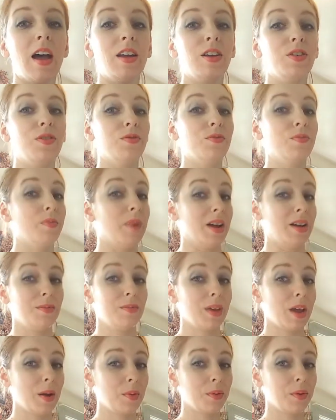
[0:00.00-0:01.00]
you might
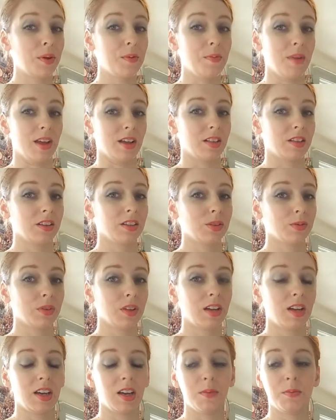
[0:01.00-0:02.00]
be able to make this
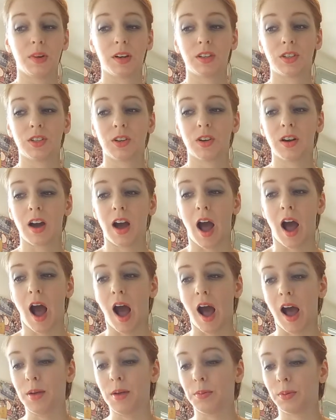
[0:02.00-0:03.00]
with a hand mixer.
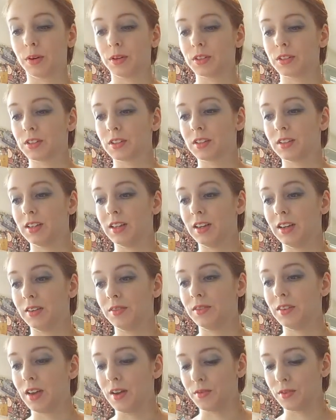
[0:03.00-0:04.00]
I personally
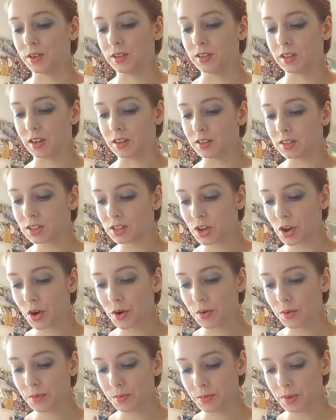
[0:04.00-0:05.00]
have never done
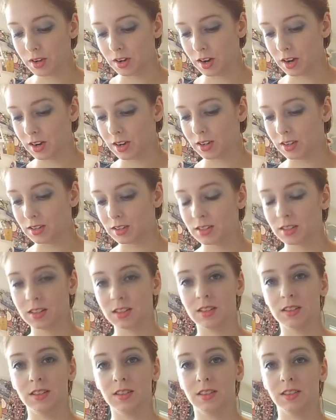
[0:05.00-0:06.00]
so
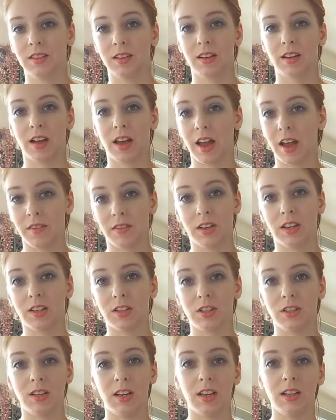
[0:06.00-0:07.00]
because I have a
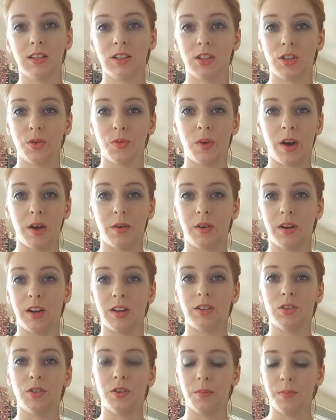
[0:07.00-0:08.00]
KitchenAid, so why would
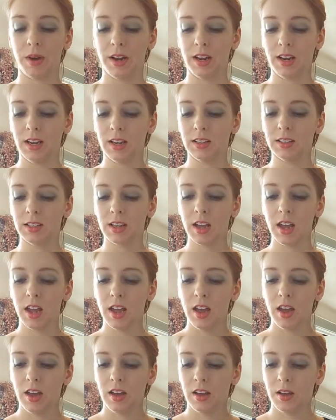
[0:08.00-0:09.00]
I do it by hand?
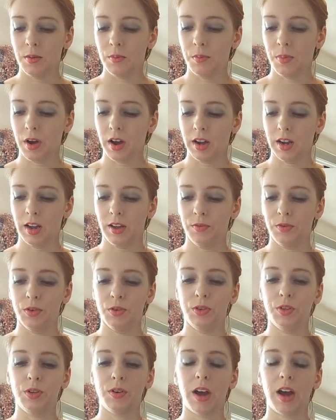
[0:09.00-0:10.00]
But if
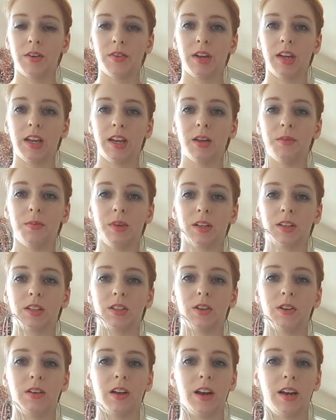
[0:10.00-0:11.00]
you do have a hand
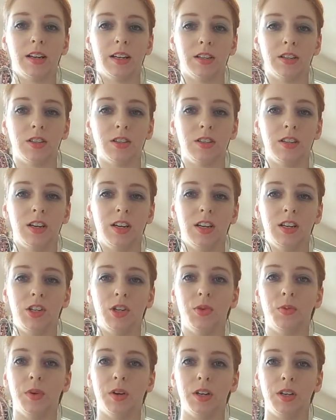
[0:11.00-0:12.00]
mixer, not a KitchenAid,
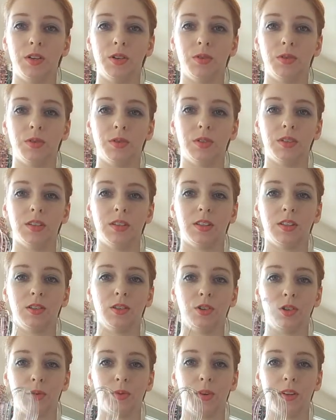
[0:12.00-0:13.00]
you want to use
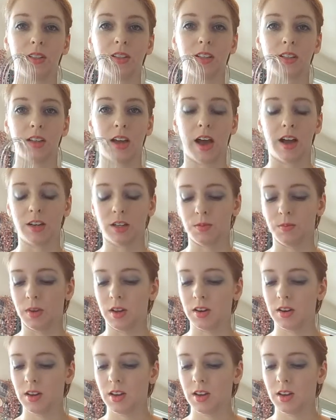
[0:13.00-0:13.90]
your whisk attachment.